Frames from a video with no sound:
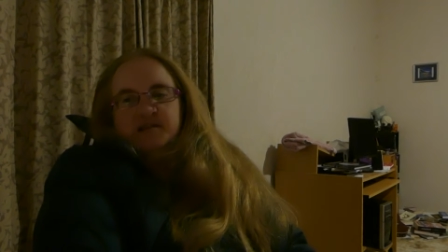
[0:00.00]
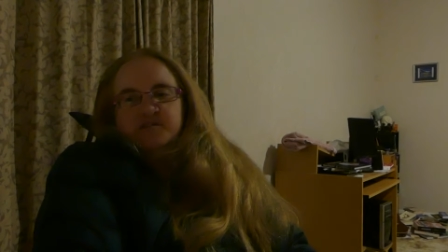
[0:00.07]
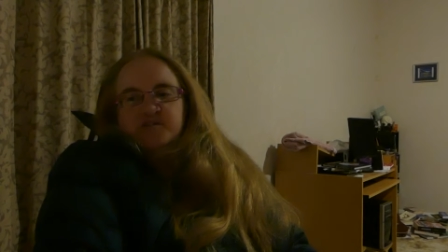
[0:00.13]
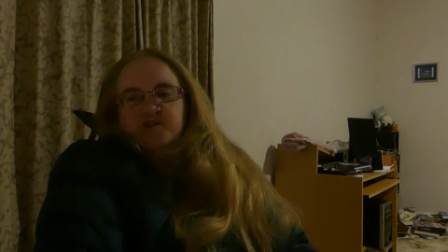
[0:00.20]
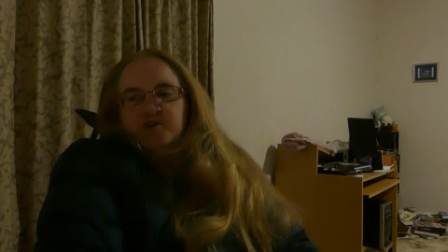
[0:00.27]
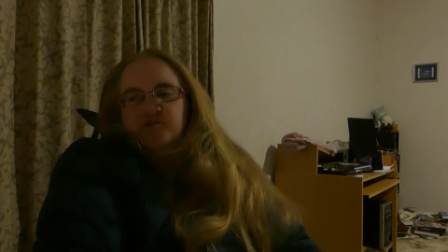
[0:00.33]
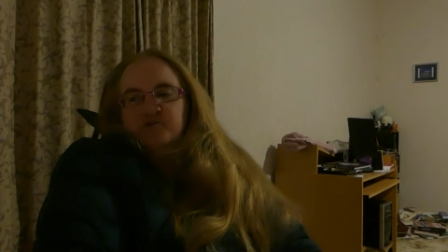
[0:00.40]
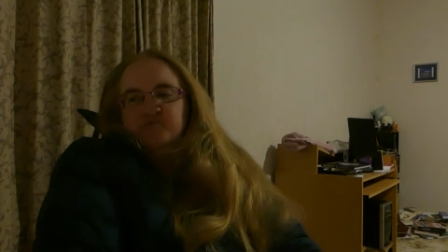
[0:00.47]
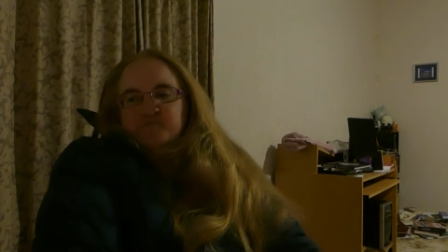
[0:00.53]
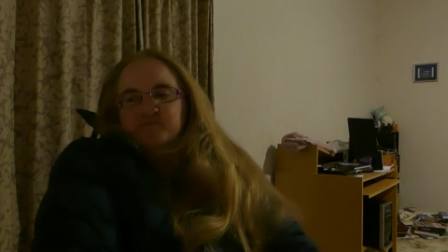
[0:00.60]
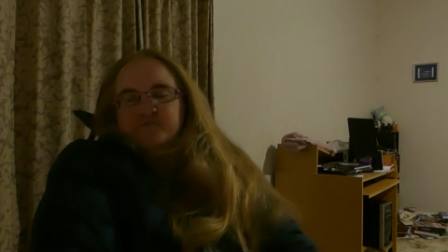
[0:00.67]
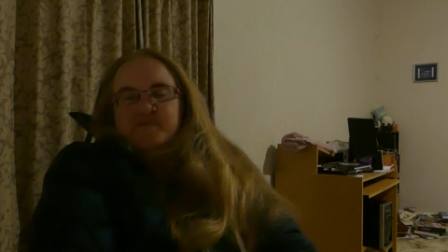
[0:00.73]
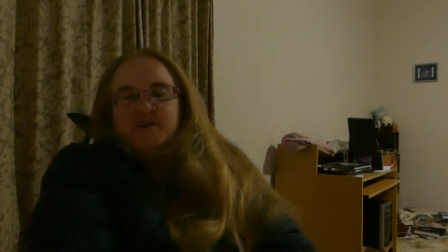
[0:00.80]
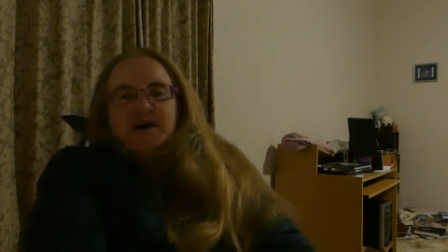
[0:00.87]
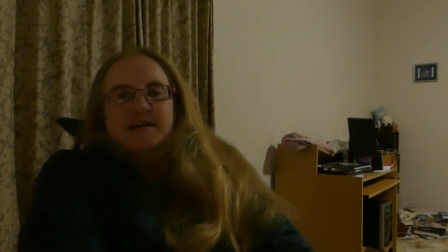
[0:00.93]
So,
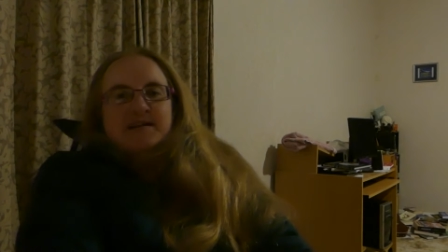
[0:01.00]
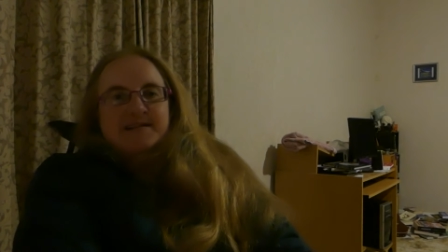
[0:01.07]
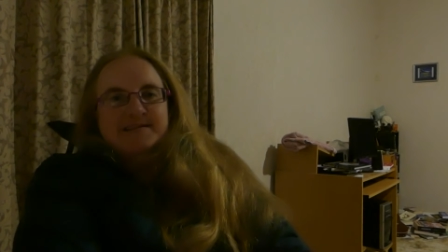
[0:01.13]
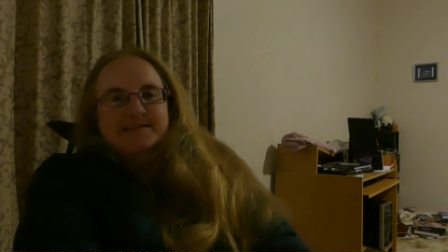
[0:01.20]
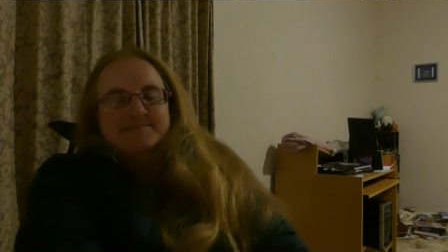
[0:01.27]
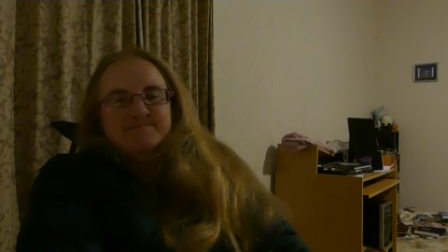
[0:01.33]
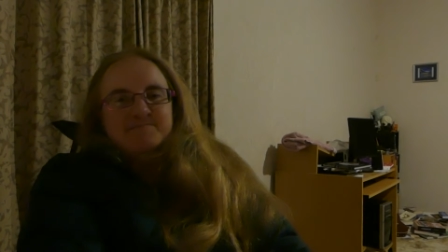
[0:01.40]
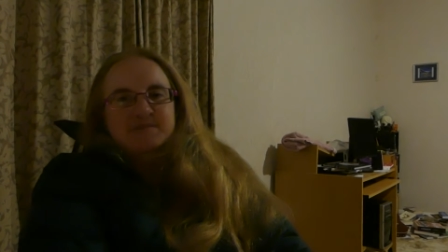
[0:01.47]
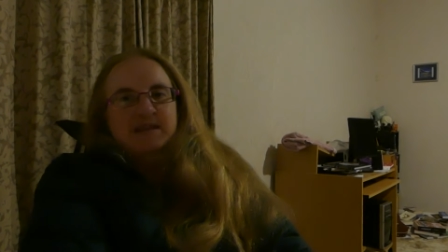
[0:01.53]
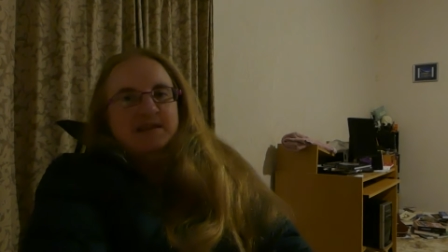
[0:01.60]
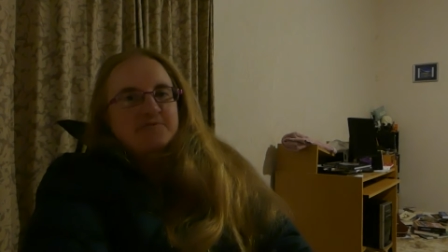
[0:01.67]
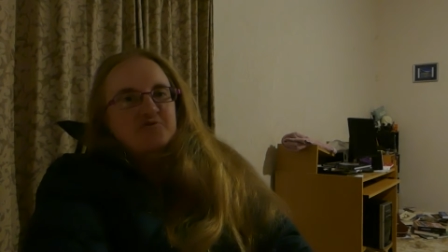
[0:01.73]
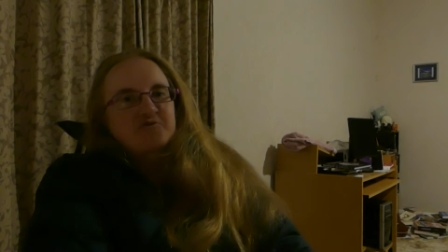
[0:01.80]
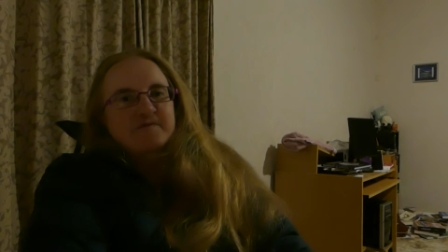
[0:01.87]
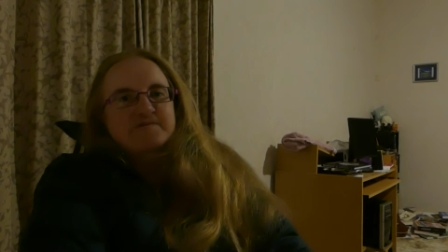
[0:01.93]
finally,
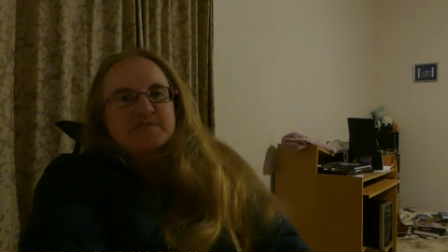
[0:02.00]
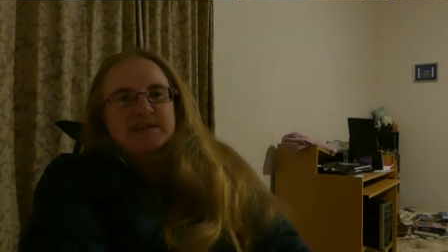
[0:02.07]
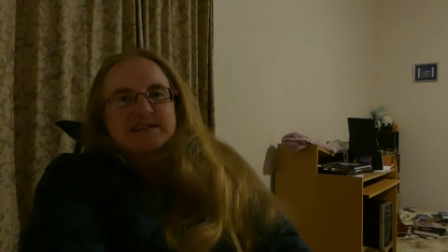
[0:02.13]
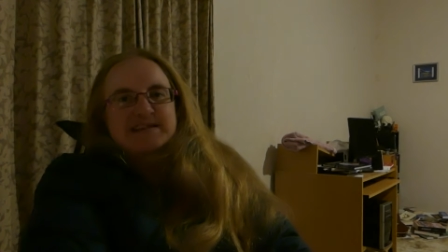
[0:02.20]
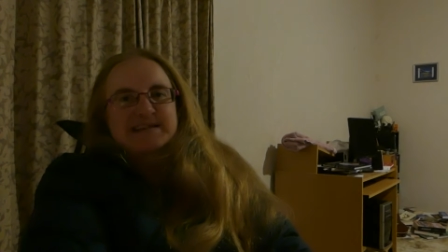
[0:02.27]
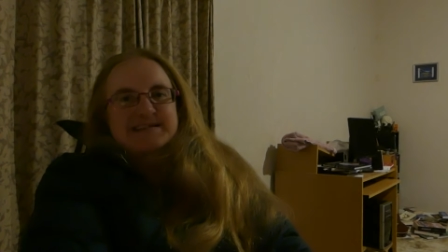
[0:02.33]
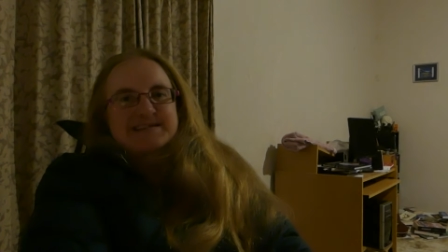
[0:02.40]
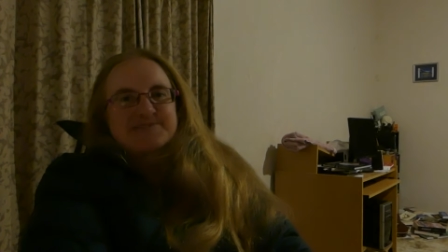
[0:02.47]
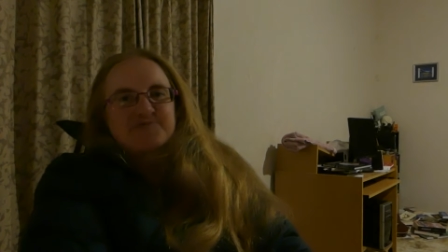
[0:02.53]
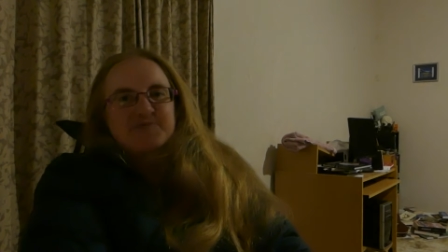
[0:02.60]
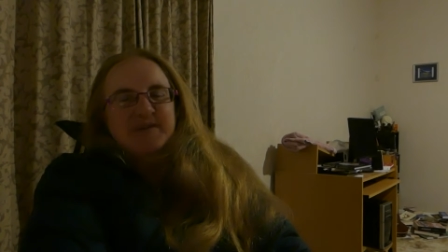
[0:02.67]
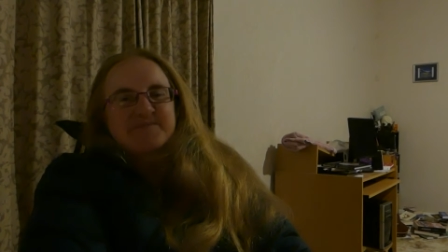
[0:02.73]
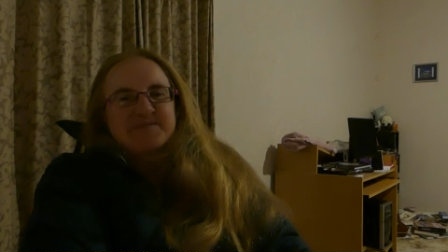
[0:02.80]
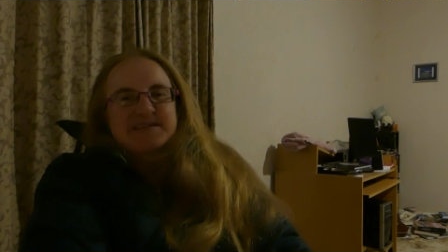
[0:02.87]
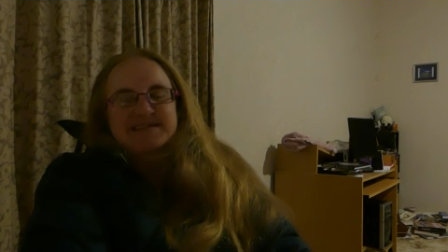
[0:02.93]
thanks to Venus's
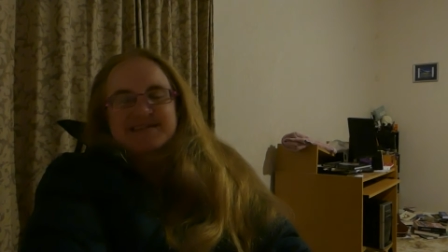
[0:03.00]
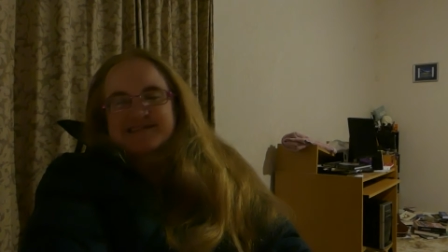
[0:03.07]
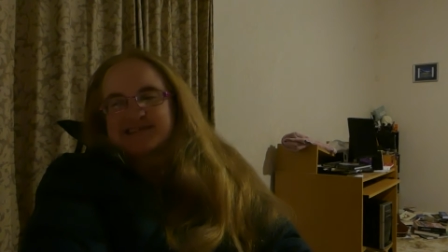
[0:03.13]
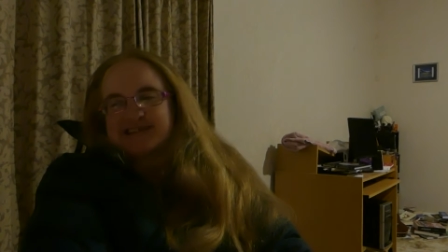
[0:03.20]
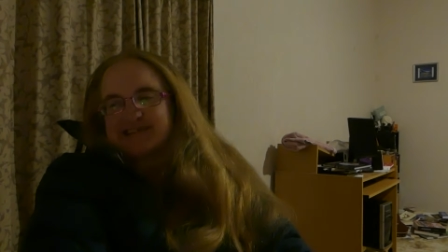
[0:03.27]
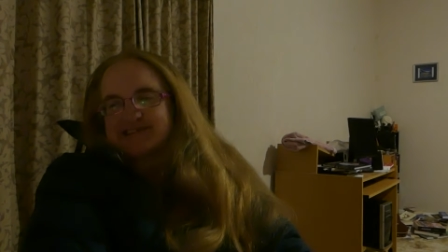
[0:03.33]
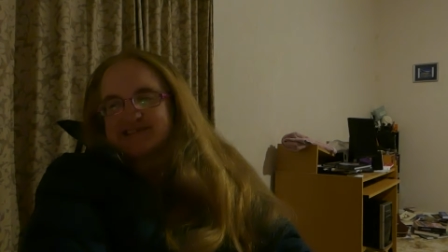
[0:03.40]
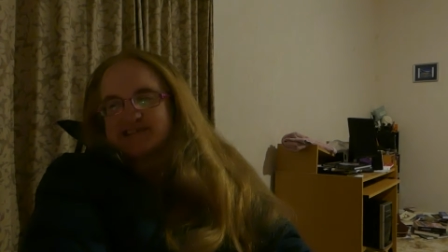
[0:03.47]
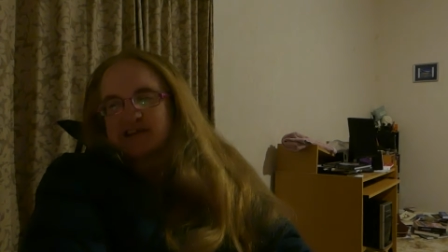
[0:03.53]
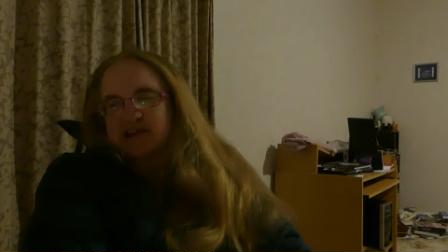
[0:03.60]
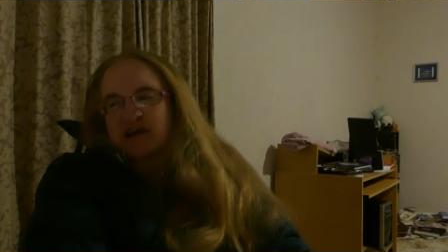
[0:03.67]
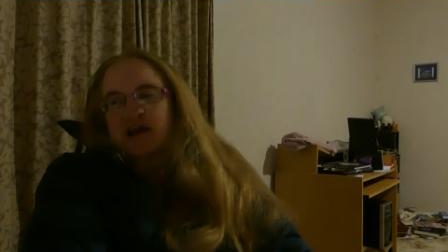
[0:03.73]
gravity assist,